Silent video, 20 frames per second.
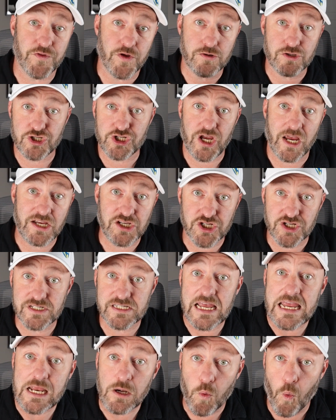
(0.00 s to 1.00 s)
those
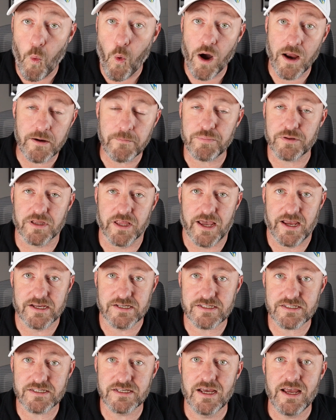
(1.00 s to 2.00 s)
changes in one
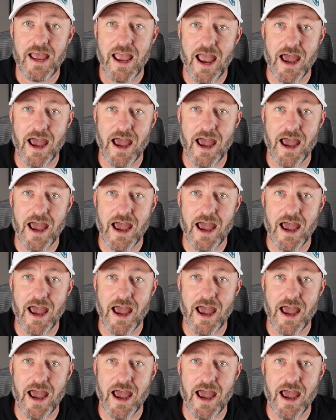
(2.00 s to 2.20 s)
place,